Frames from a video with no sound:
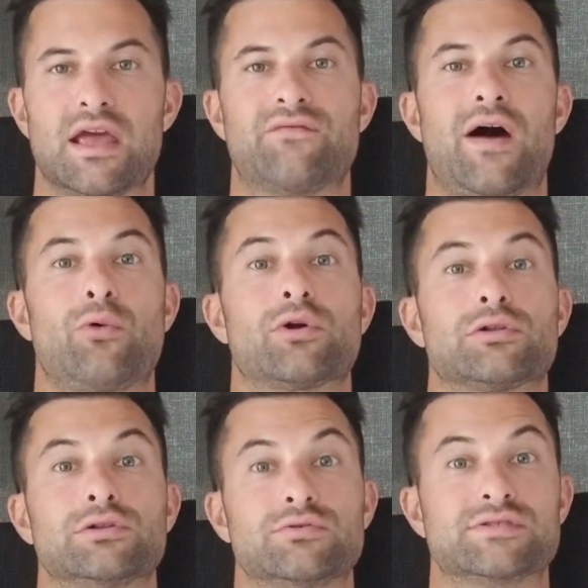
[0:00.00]
if I were
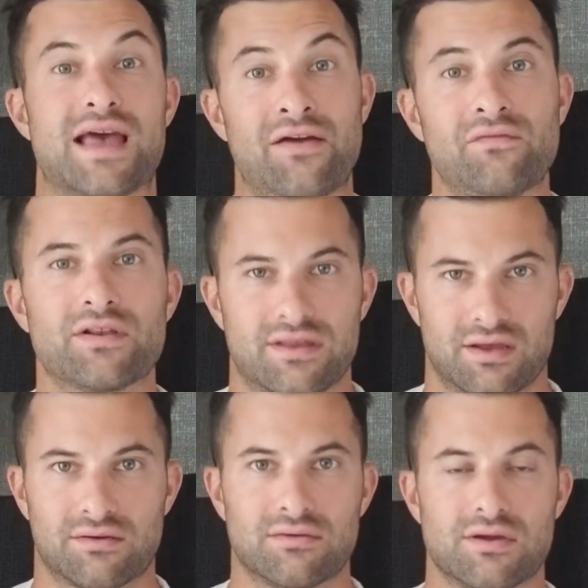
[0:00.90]
to lose
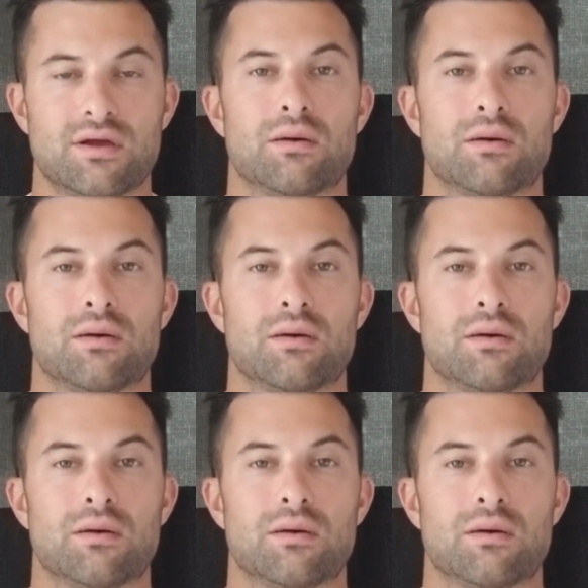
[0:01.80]
everything,